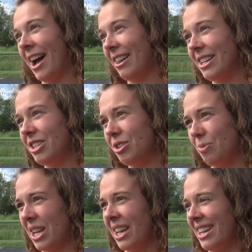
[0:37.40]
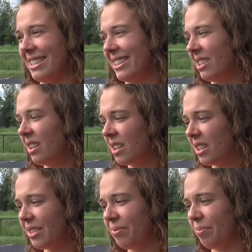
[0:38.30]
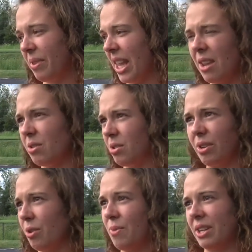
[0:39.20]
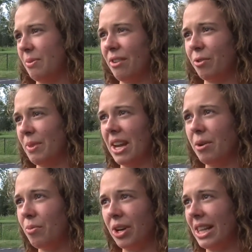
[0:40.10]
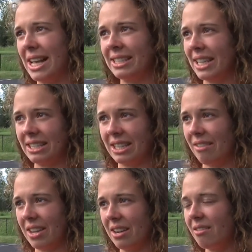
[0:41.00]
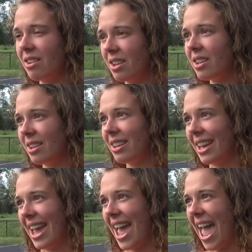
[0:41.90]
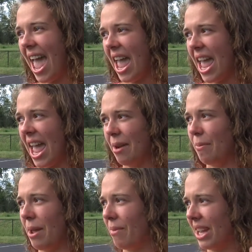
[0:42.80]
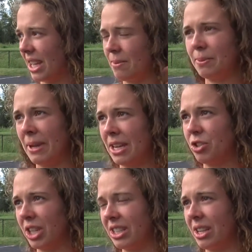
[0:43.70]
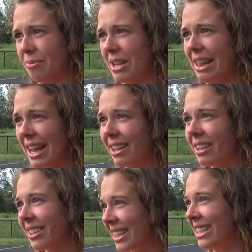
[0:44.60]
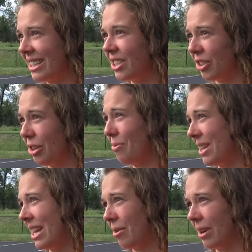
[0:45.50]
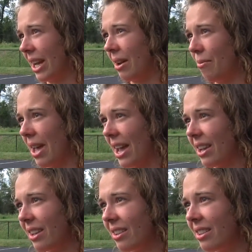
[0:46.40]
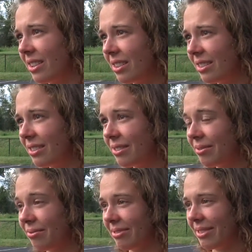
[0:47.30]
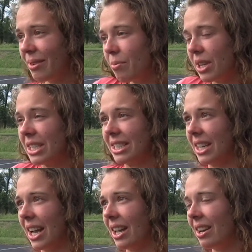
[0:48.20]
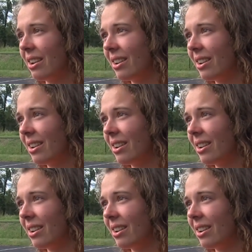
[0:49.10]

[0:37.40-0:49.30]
college, because he was the one who picked me up from the airport last Thanksgiving. And my mind keeps playing tricks on me, like he's still going to be here when I come back. But he's not.